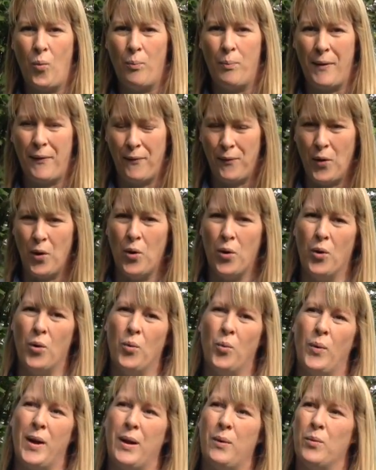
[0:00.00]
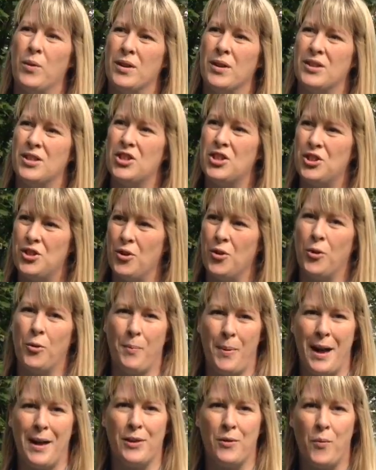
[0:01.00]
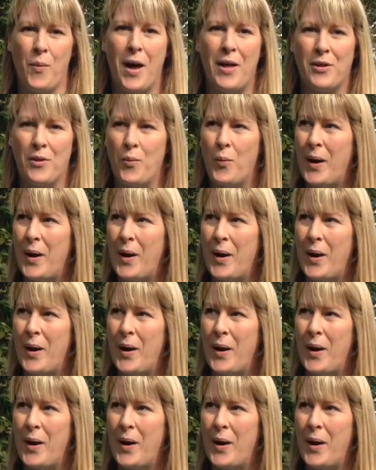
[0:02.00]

Before, we were stuck by the weather.